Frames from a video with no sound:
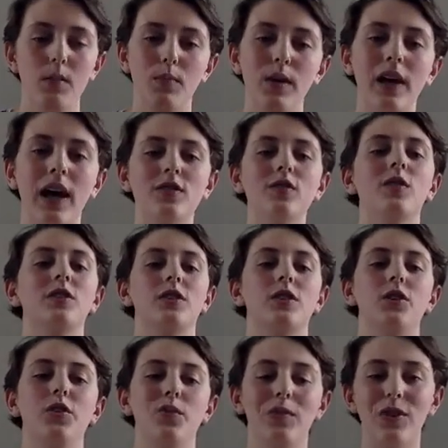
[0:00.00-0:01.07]
because it was a
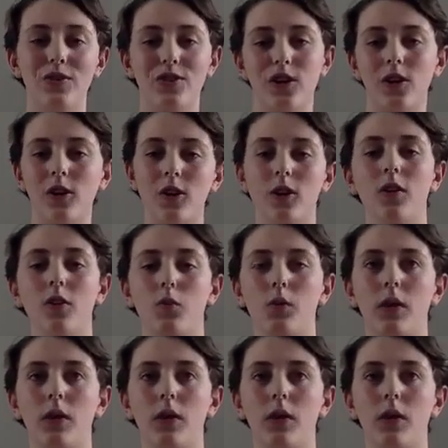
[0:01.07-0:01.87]
new musical,